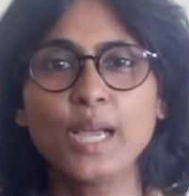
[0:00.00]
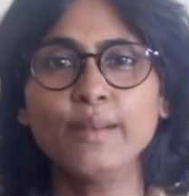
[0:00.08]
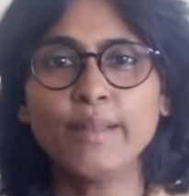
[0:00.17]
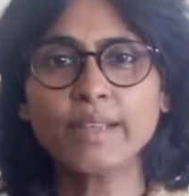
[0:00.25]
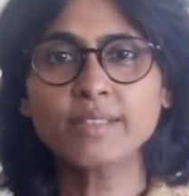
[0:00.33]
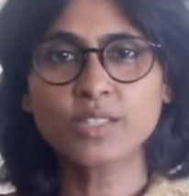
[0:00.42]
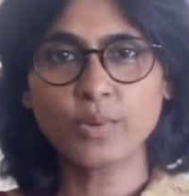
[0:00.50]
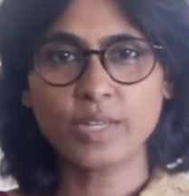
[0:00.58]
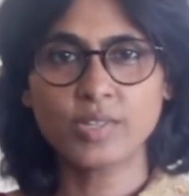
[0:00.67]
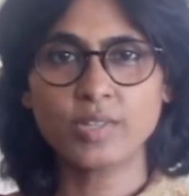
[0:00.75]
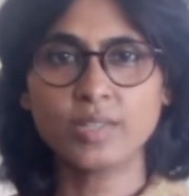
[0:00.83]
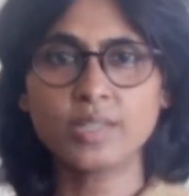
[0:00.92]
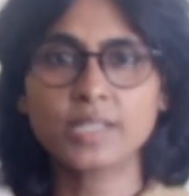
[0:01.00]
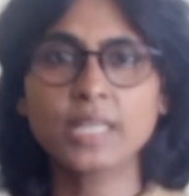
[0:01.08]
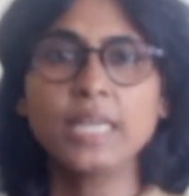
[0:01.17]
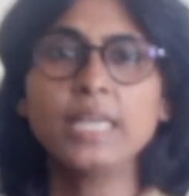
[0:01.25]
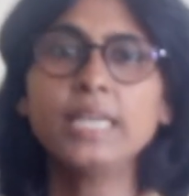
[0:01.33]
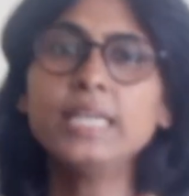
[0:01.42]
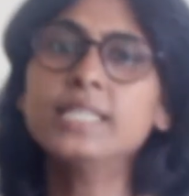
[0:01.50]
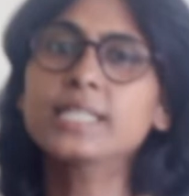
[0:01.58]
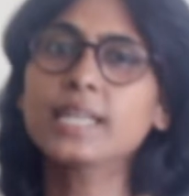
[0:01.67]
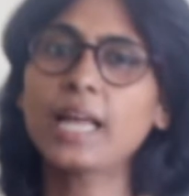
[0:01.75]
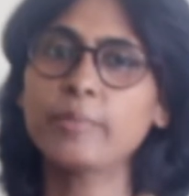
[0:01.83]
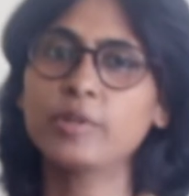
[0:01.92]
Next question is
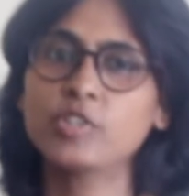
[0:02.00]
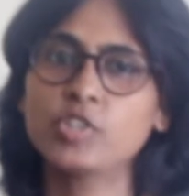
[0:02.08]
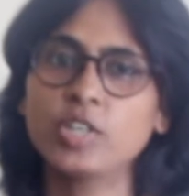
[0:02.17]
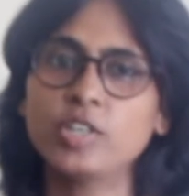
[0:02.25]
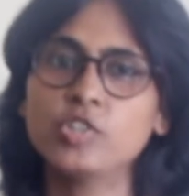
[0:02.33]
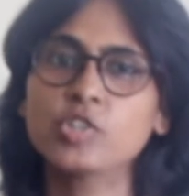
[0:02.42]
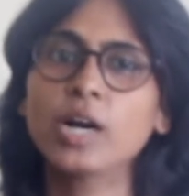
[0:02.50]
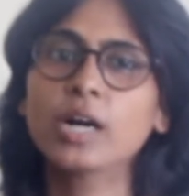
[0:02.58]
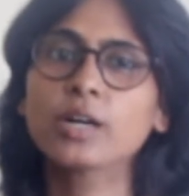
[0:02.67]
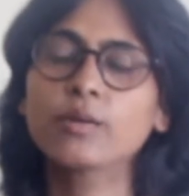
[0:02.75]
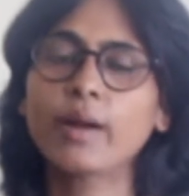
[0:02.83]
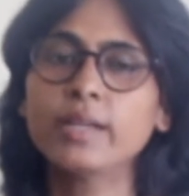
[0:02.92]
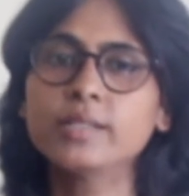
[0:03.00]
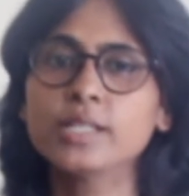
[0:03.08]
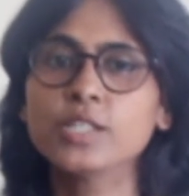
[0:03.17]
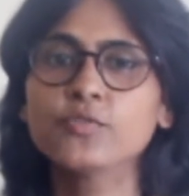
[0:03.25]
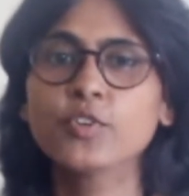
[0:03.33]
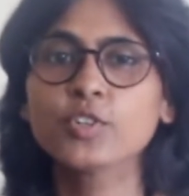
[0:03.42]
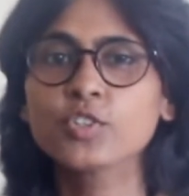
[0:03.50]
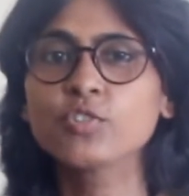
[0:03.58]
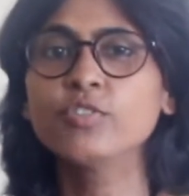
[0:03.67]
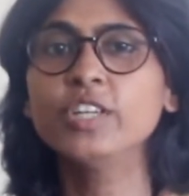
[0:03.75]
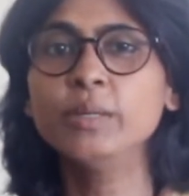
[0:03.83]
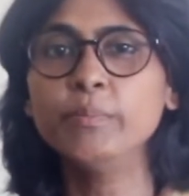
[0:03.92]
climate change a crisis for
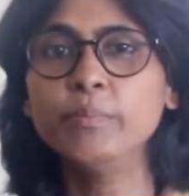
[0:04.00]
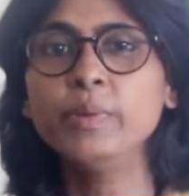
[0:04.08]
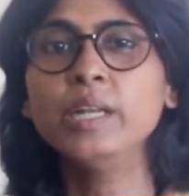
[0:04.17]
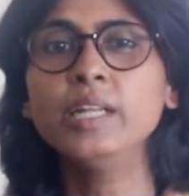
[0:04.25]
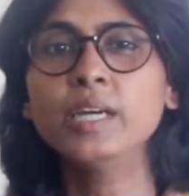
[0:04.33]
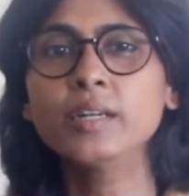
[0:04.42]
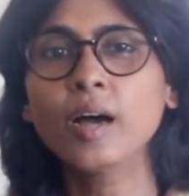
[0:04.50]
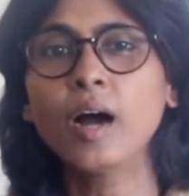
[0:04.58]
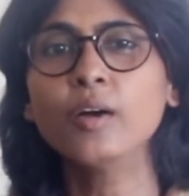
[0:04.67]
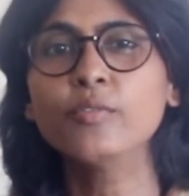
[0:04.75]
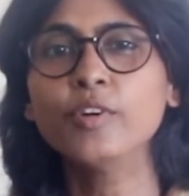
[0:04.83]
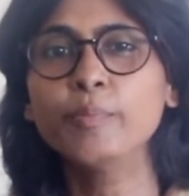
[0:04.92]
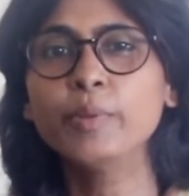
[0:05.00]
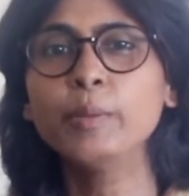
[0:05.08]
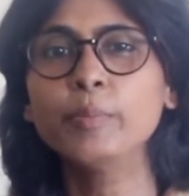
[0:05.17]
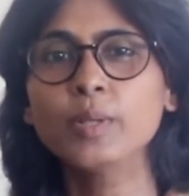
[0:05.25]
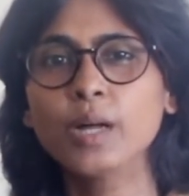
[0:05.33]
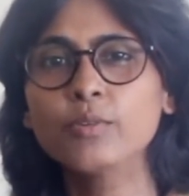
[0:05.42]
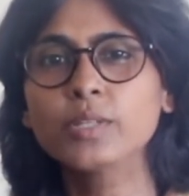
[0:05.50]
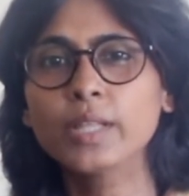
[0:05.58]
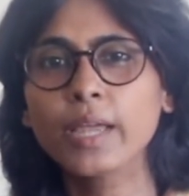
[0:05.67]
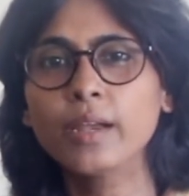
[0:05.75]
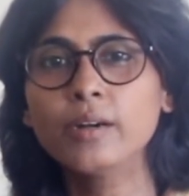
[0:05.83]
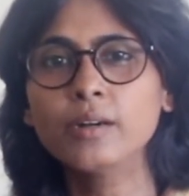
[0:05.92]
3 billion hungry people out
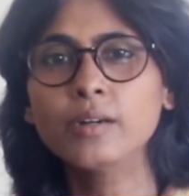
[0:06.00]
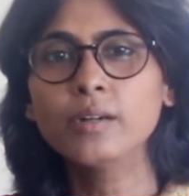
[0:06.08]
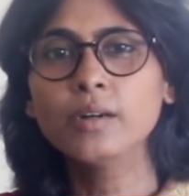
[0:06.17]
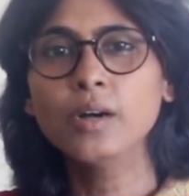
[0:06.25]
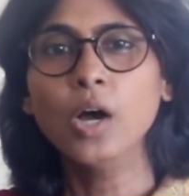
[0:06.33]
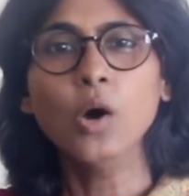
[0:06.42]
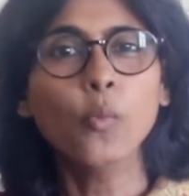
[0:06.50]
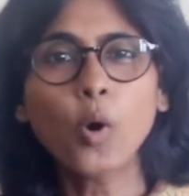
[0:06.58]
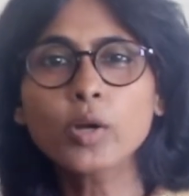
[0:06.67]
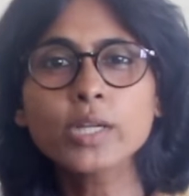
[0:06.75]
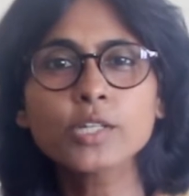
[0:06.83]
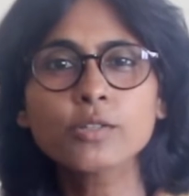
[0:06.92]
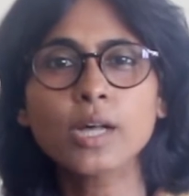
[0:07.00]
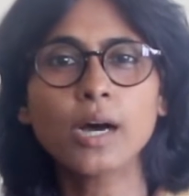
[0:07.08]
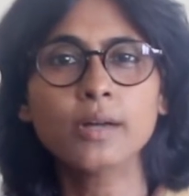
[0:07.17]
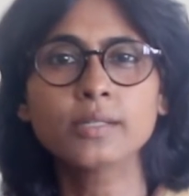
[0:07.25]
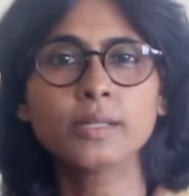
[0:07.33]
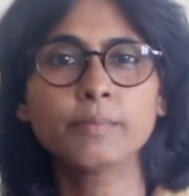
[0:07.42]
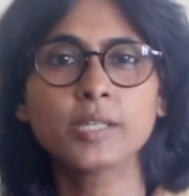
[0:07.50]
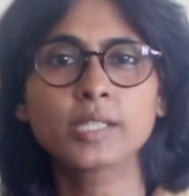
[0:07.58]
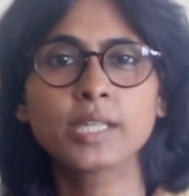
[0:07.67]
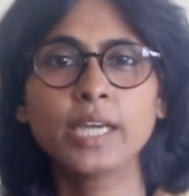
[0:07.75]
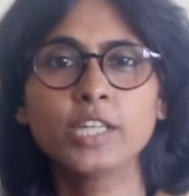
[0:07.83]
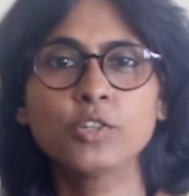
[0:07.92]
there? Walk into the
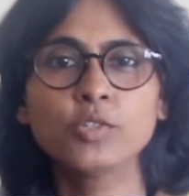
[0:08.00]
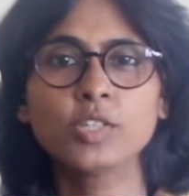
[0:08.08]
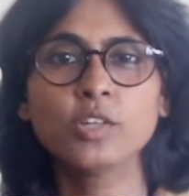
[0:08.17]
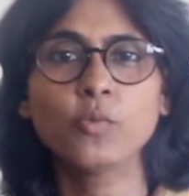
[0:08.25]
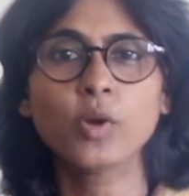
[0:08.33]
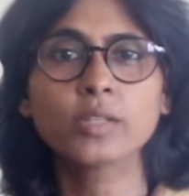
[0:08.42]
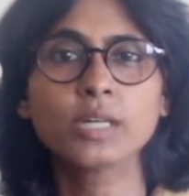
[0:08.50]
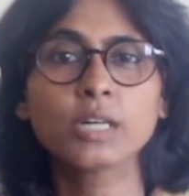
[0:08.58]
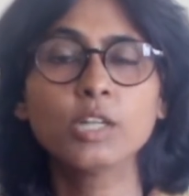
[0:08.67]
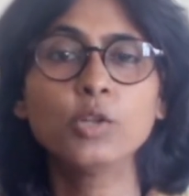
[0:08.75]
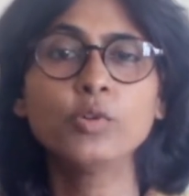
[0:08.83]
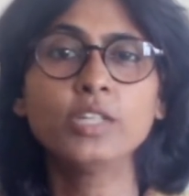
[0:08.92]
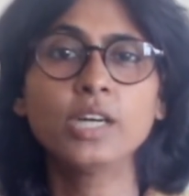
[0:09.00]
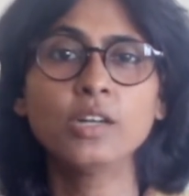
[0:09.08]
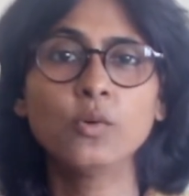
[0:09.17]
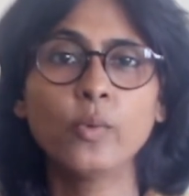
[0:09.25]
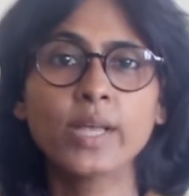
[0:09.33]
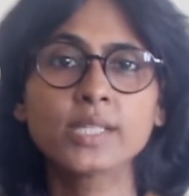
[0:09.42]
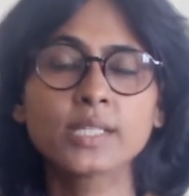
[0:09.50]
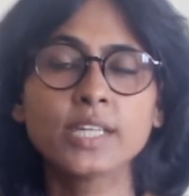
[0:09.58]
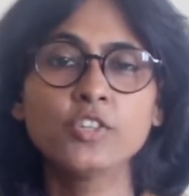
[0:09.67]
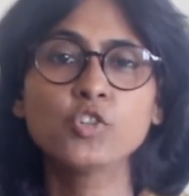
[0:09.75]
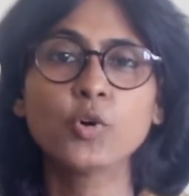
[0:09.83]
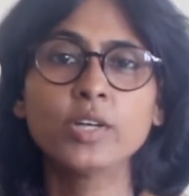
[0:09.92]
underpass ghettos in what the colonial West
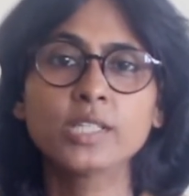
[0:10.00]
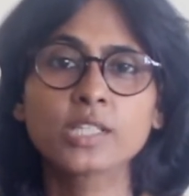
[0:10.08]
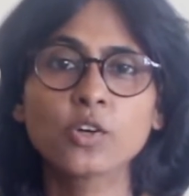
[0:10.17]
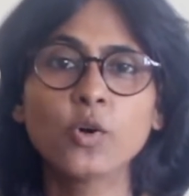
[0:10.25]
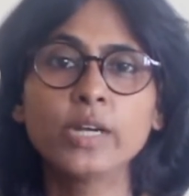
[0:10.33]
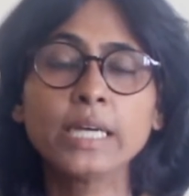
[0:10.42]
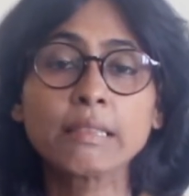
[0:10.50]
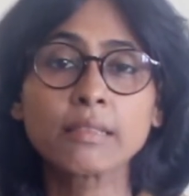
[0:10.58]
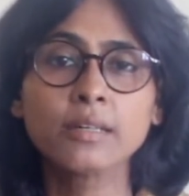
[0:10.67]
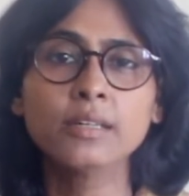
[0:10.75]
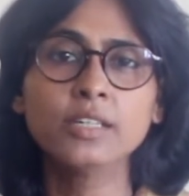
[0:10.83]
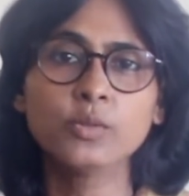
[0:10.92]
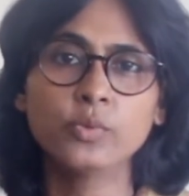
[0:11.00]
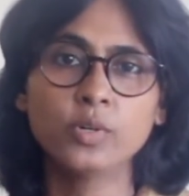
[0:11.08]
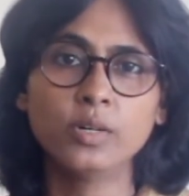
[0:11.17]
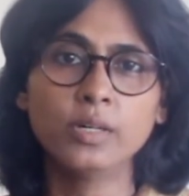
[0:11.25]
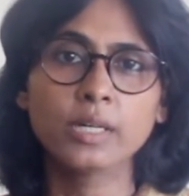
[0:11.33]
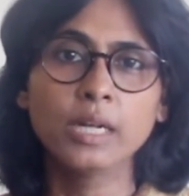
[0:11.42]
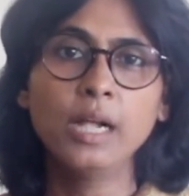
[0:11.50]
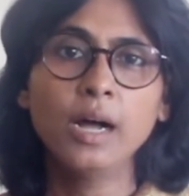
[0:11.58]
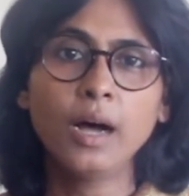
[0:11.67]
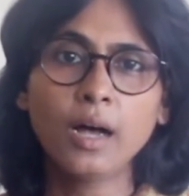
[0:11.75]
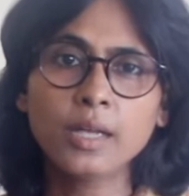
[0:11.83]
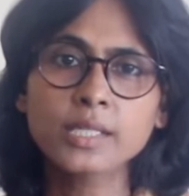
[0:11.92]
enjoys calling third world.
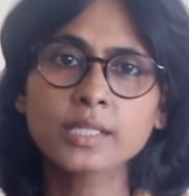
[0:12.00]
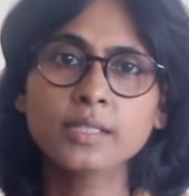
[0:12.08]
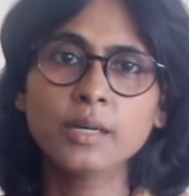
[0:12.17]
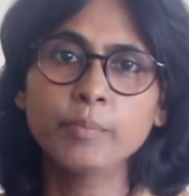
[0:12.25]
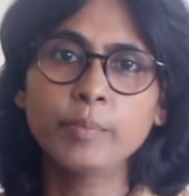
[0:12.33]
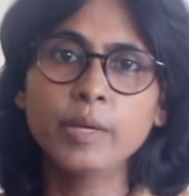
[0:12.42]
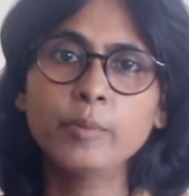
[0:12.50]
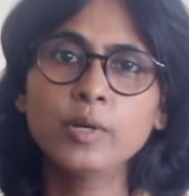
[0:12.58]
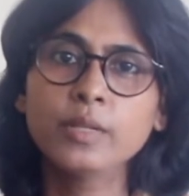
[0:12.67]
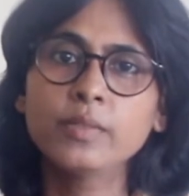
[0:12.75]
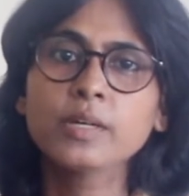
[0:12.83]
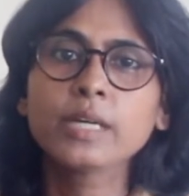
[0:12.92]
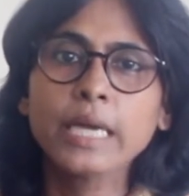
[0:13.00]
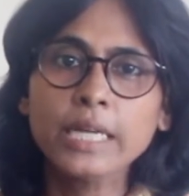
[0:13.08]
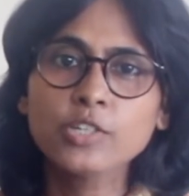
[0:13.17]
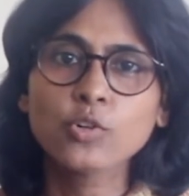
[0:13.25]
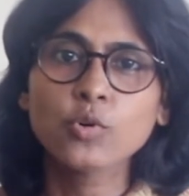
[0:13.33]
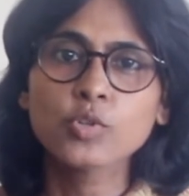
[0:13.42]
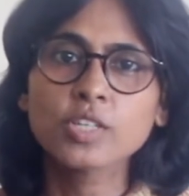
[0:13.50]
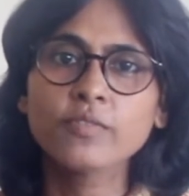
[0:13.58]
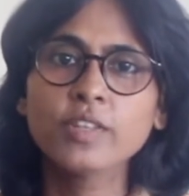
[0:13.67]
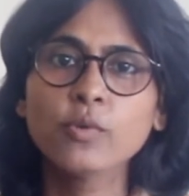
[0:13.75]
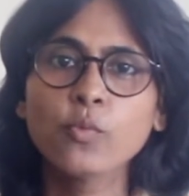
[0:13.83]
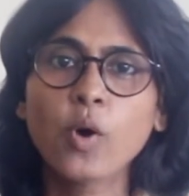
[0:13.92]
Ask the people in the ghettos
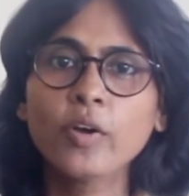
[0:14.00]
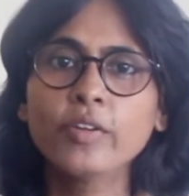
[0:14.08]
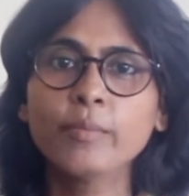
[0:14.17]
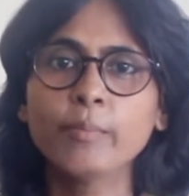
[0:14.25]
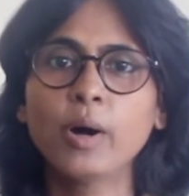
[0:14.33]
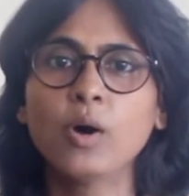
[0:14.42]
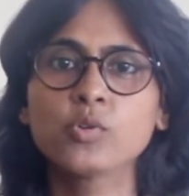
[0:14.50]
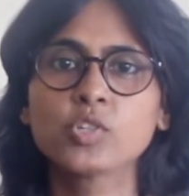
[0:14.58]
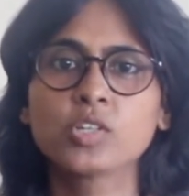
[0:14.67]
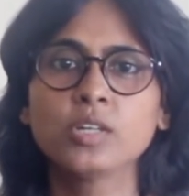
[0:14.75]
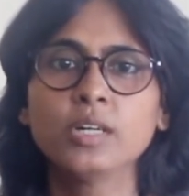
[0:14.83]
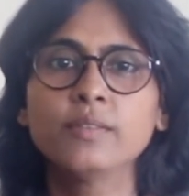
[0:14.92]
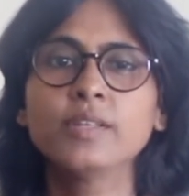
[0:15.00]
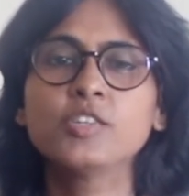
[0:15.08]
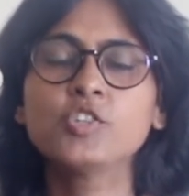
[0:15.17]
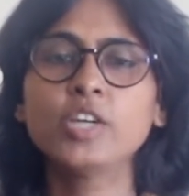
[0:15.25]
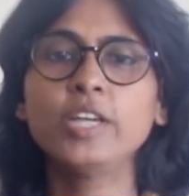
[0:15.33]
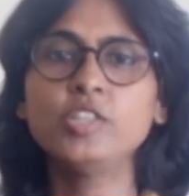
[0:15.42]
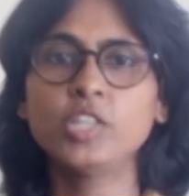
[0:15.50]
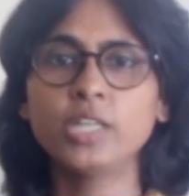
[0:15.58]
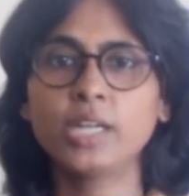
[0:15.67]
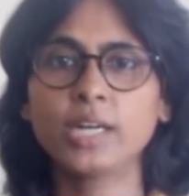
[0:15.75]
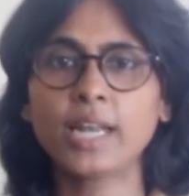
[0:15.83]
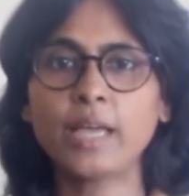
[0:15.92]
if they worry about the
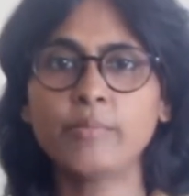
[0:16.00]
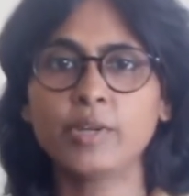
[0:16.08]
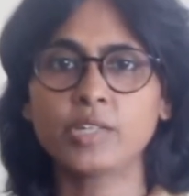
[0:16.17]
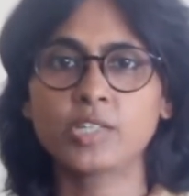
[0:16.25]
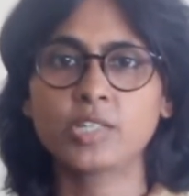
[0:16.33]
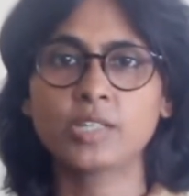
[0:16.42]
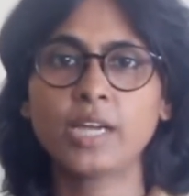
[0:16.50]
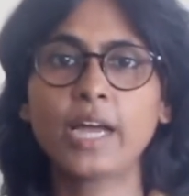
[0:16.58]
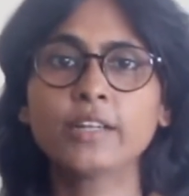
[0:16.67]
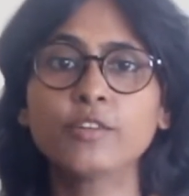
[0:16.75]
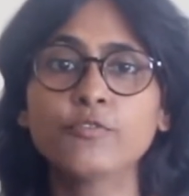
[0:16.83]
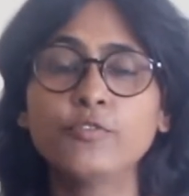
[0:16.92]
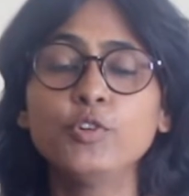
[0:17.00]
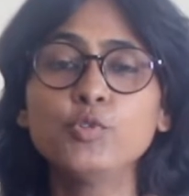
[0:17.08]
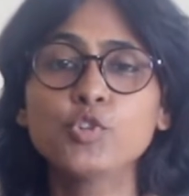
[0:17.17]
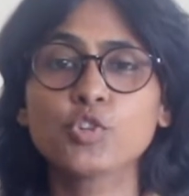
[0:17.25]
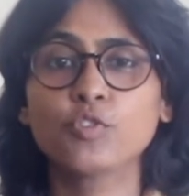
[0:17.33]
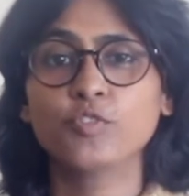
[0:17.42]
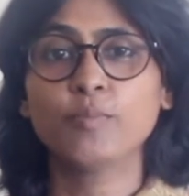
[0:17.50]
changing climate and the future of the